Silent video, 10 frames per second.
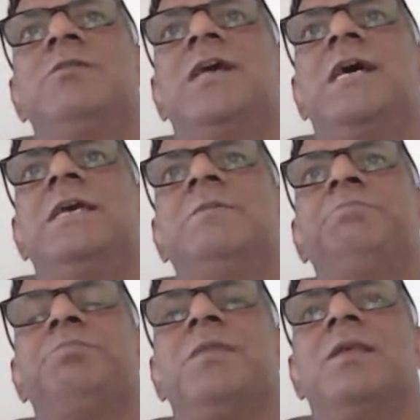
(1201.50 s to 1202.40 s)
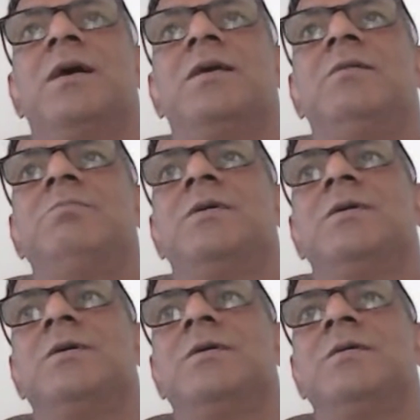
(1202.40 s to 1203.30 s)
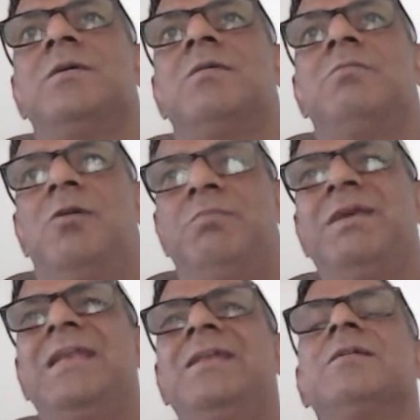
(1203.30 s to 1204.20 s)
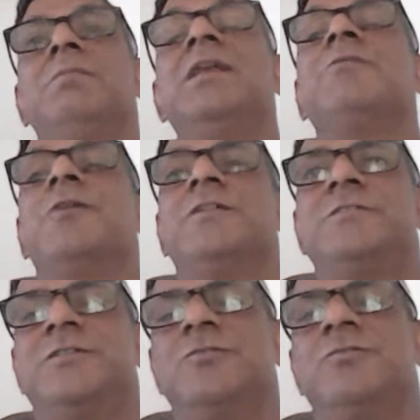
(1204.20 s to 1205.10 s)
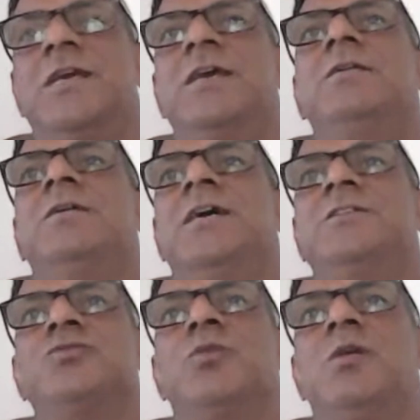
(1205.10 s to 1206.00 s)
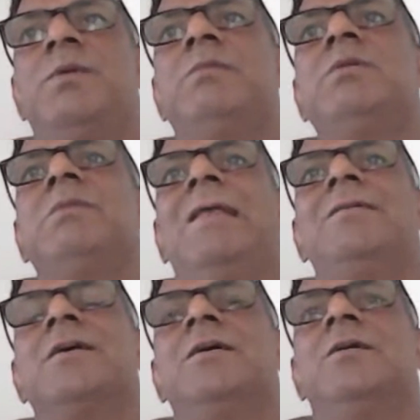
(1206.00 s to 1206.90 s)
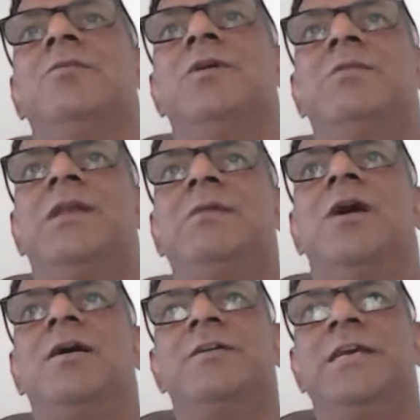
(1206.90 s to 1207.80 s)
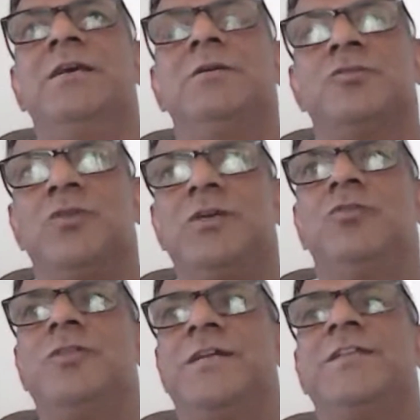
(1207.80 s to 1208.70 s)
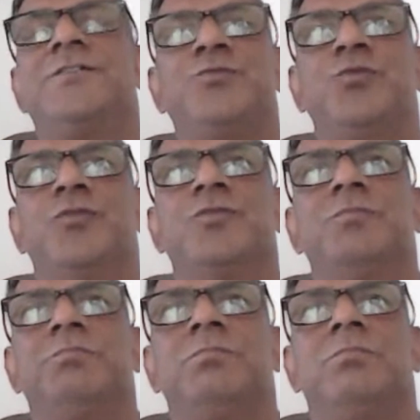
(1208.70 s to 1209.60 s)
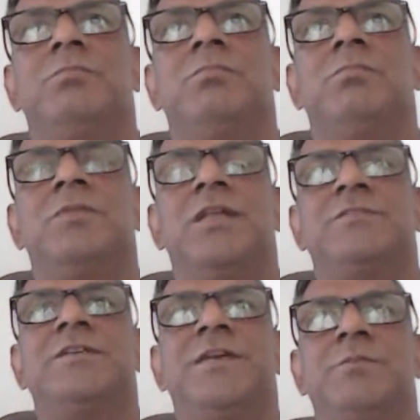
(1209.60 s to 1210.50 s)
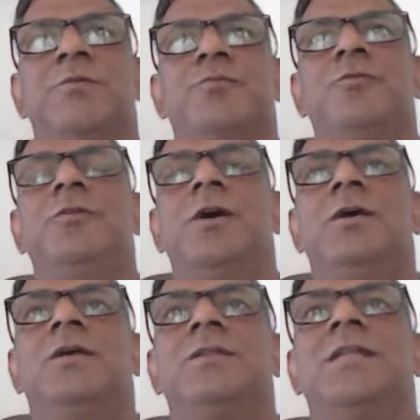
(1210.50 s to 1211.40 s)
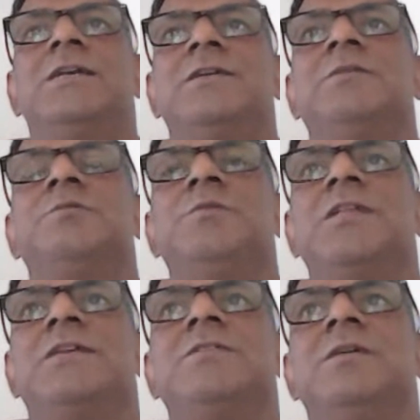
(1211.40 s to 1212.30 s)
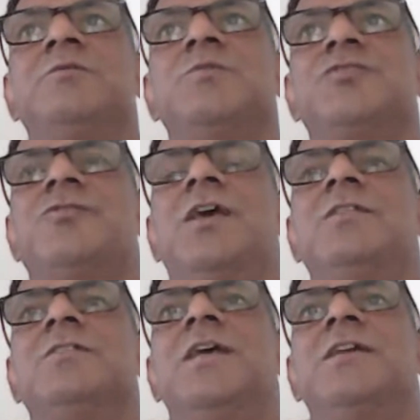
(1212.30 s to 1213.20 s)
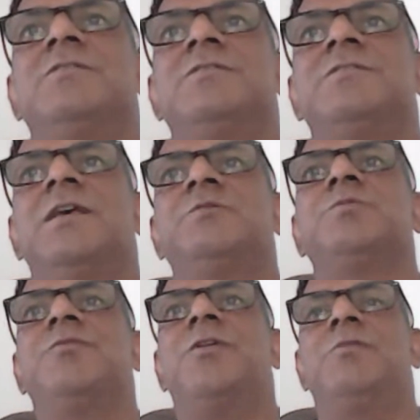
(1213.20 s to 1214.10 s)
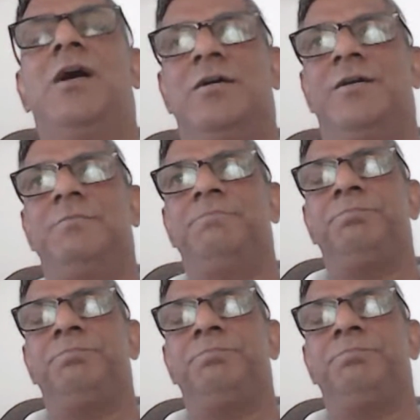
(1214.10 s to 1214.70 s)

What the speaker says: whenever I or milk for instance, okay, as a small baby milk whenever I'm hungry. So I know that that's food. That's a type of food that gives me strength, that saves me from hunger.